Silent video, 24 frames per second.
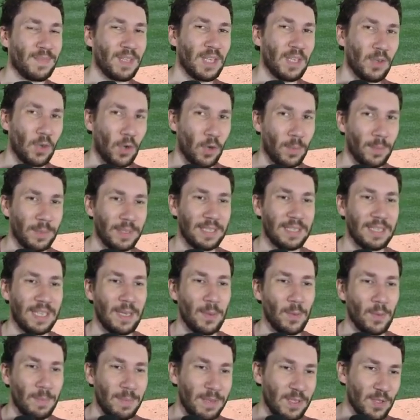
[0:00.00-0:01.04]
and normally they
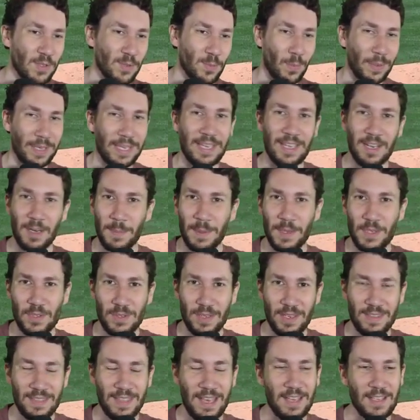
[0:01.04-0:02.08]
would be swinging at a pitch
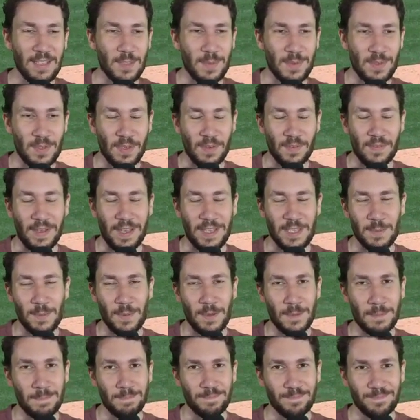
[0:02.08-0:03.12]
like that, especially a
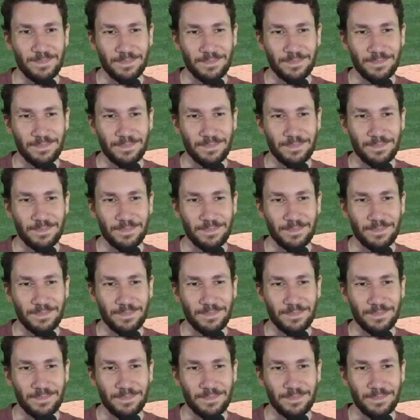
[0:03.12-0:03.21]
fastball.